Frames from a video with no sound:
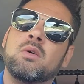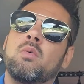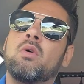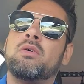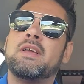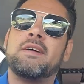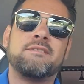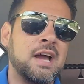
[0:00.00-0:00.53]

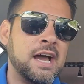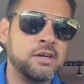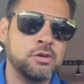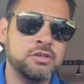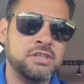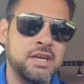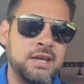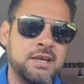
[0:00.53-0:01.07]
You have Kaido
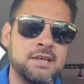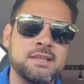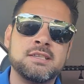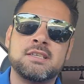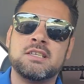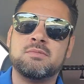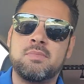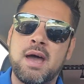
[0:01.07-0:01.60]

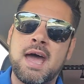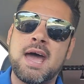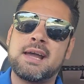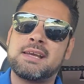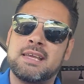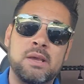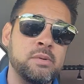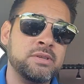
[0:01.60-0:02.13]
Jenkins is
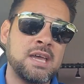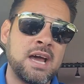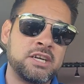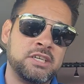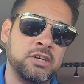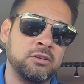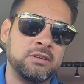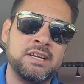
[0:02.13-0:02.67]
back. He was
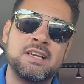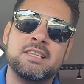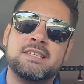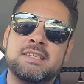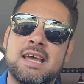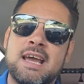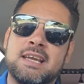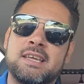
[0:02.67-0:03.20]
actually your leading
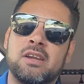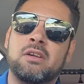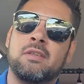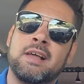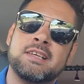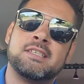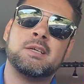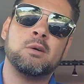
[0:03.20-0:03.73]
sack getter
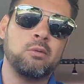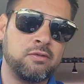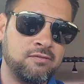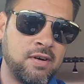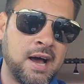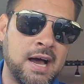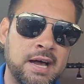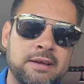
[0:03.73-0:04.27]
last year with
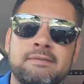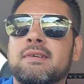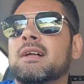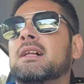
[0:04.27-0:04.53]
5.